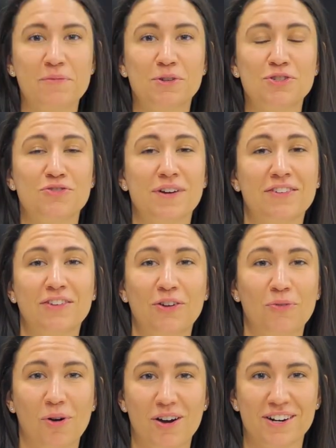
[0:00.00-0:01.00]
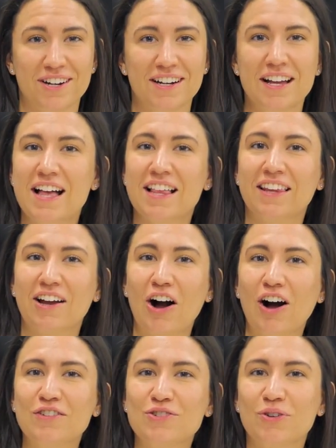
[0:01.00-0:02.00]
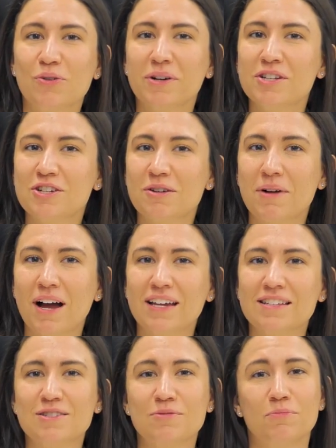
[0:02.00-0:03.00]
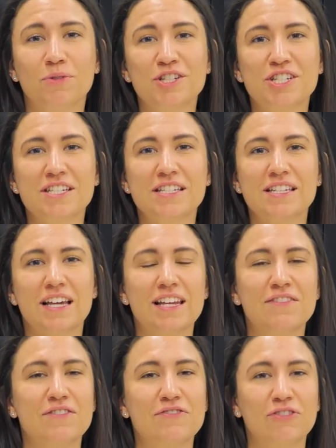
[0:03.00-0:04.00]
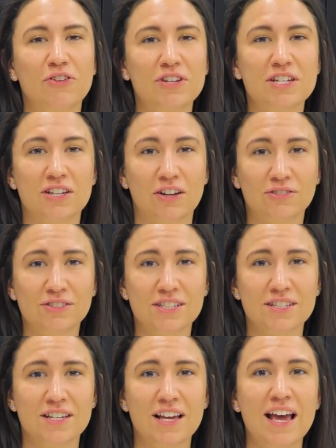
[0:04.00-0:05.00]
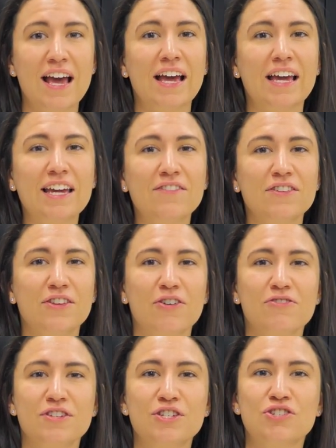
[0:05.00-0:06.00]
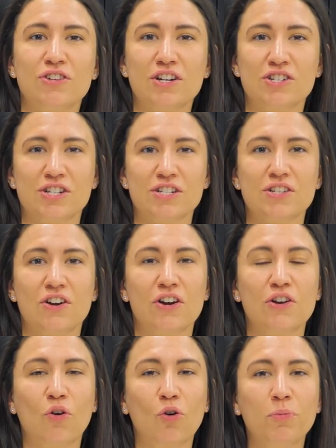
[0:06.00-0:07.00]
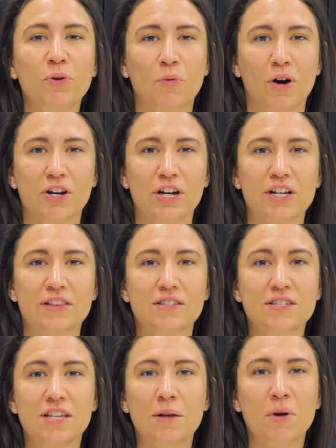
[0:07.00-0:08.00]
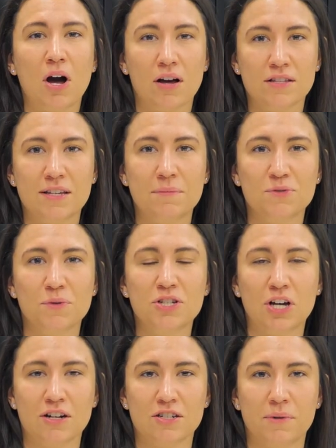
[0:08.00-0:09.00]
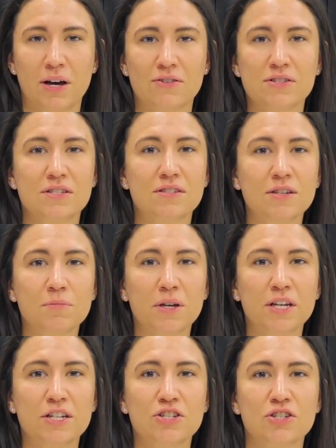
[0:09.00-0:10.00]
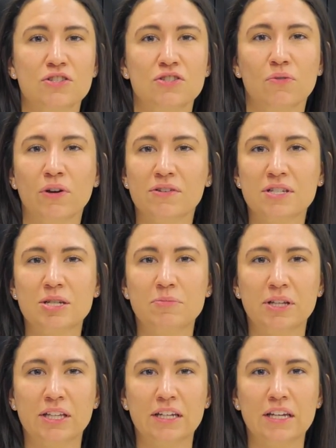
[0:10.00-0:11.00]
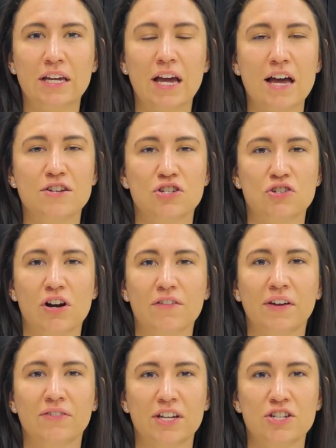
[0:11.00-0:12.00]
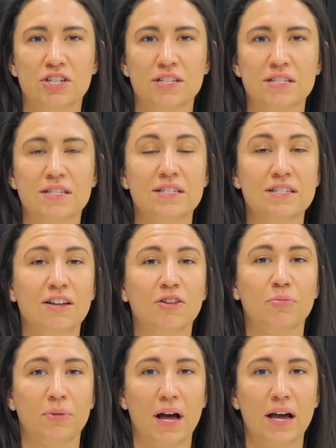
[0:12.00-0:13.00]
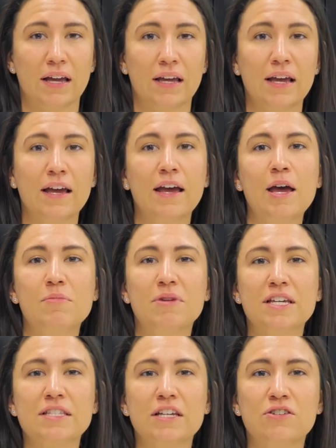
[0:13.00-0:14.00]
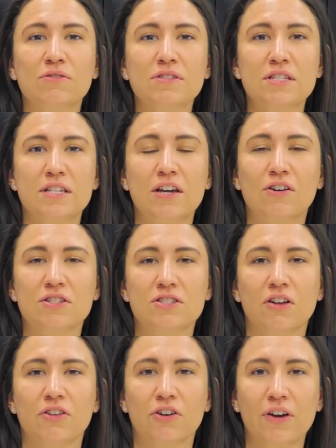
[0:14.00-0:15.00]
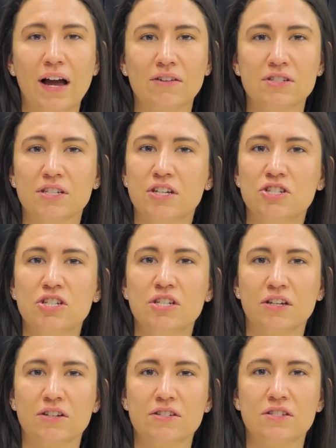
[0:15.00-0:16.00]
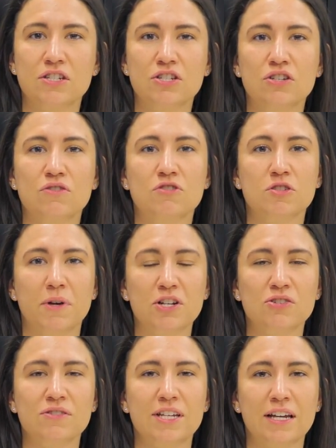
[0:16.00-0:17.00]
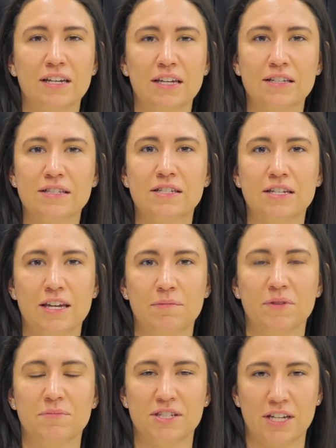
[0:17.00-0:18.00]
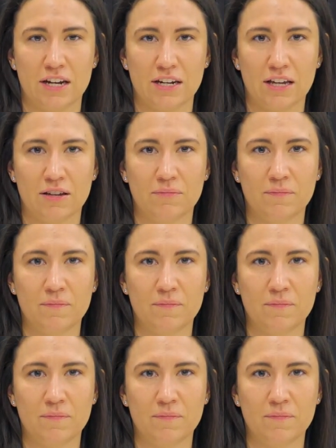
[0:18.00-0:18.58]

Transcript: are built directly on water, like offshore wind turbines, bridges, and even floating tunnels? Even though these structures are in open water, the same concepts we talked about seepage, soil stability, and strong foundations still apply. Because they don't sit on solid ground, engineers need to use special techniques to keep them standing.